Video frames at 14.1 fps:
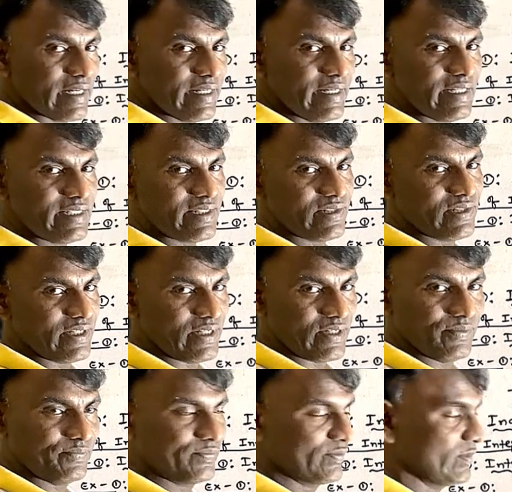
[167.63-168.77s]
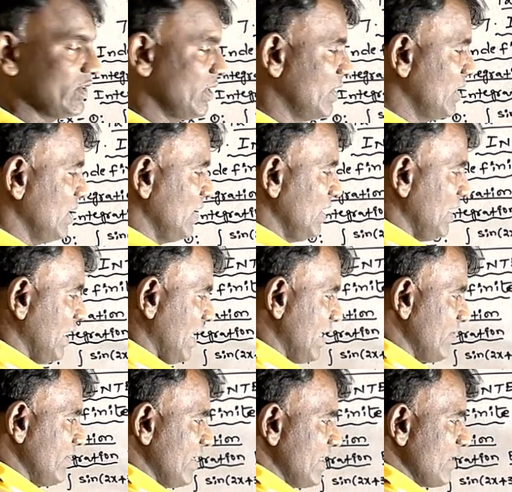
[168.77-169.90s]
is 0
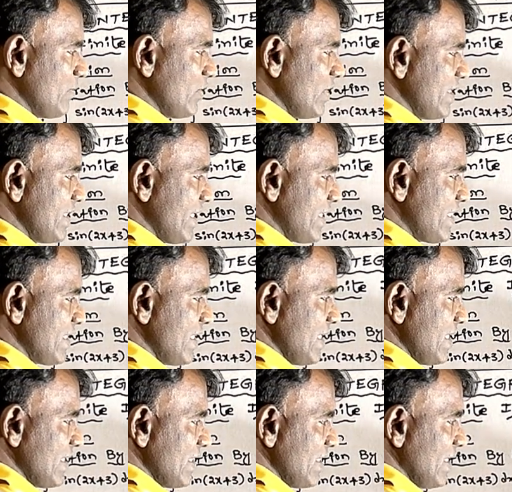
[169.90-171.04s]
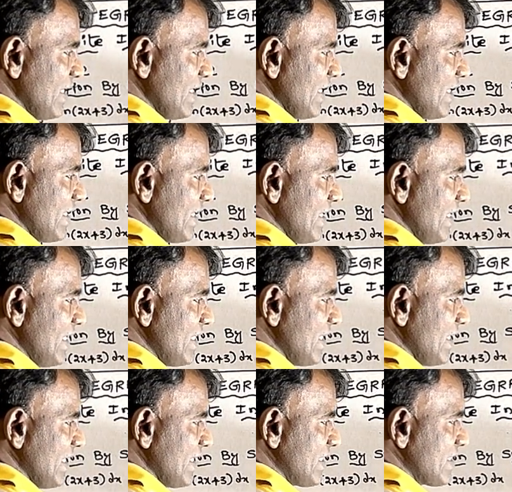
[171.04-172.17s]
and variable is x, then write here
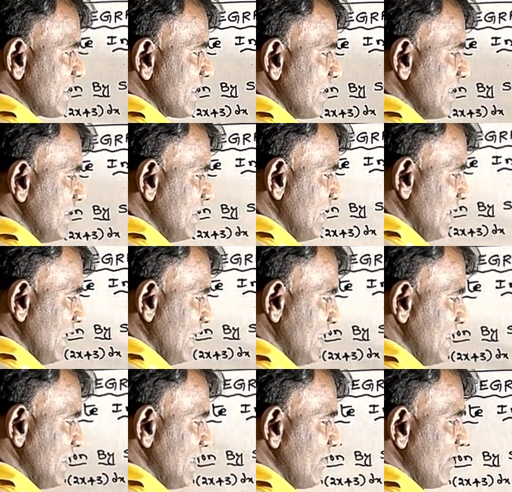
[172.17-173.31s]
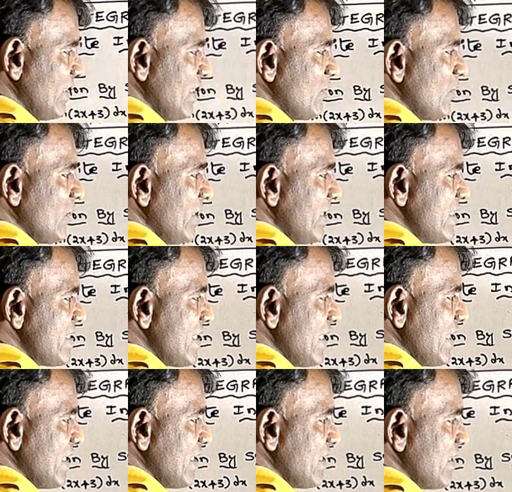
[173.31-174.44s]
dx, and here variable is
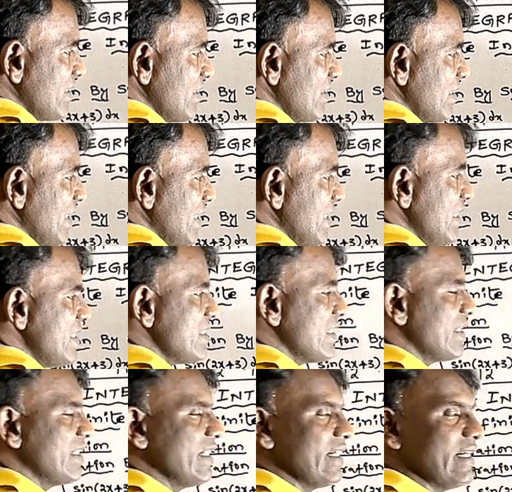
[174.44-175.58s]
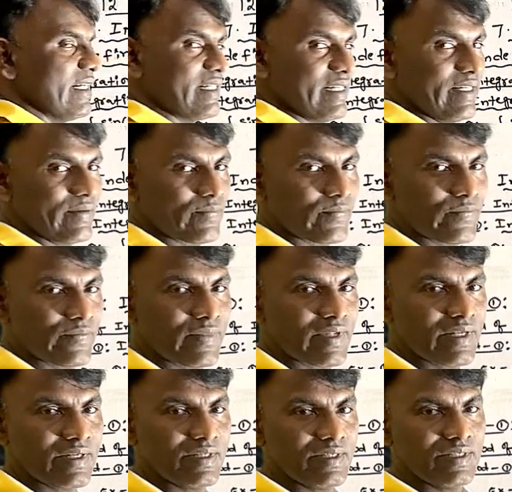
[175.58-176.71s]
t, that is dt.
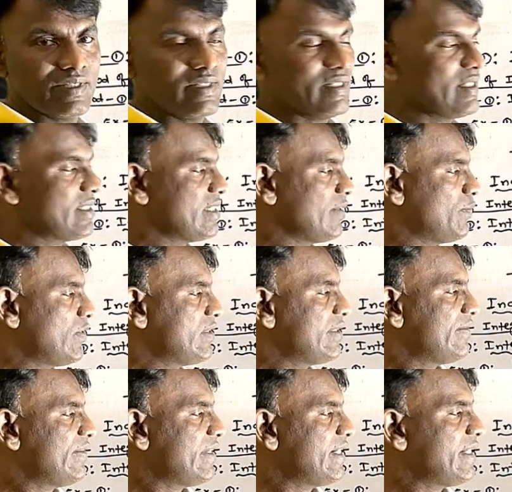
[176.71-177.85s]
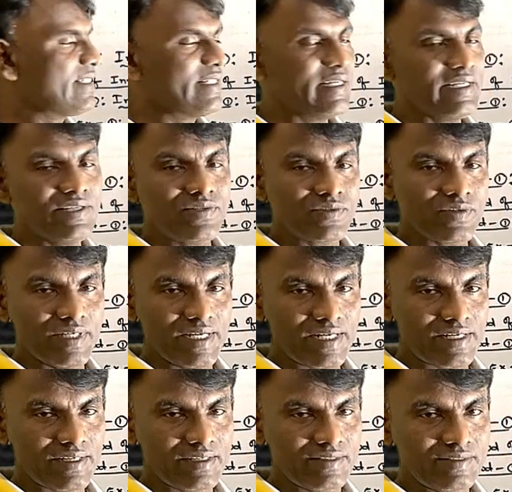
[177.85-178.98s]
Suppose if it is t
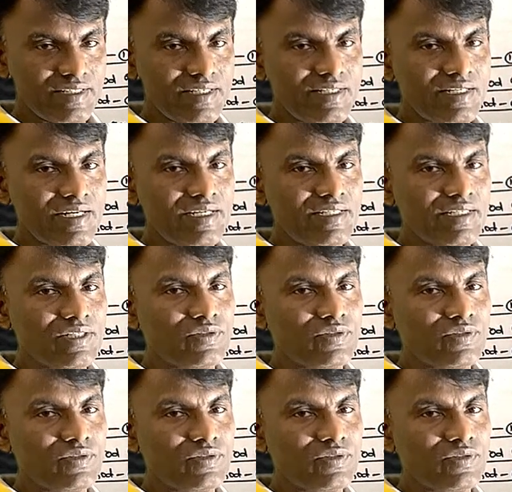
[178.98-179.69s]
square, just write 2t